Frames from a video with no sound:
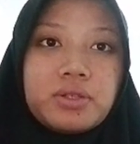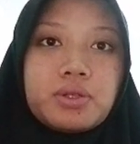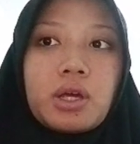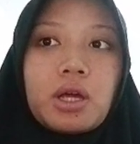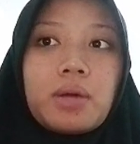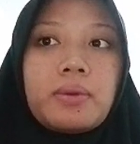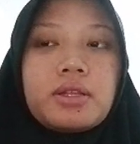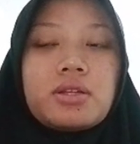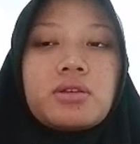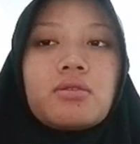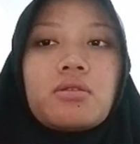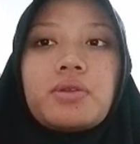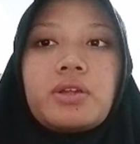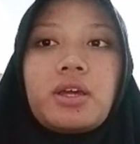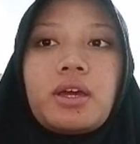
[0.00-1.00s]
on
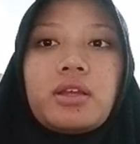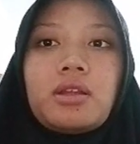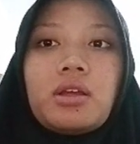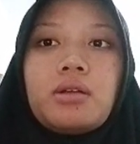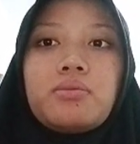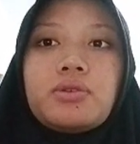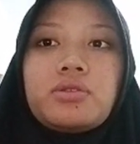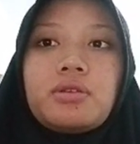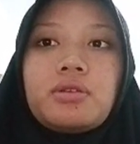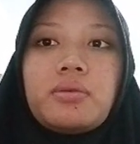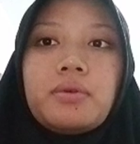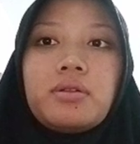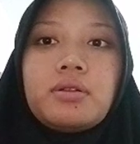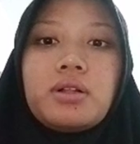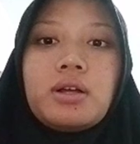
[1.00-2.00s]
multiple
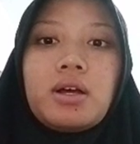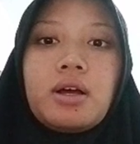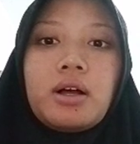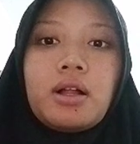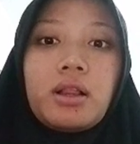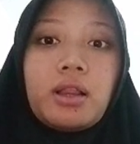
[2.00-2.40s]
languages,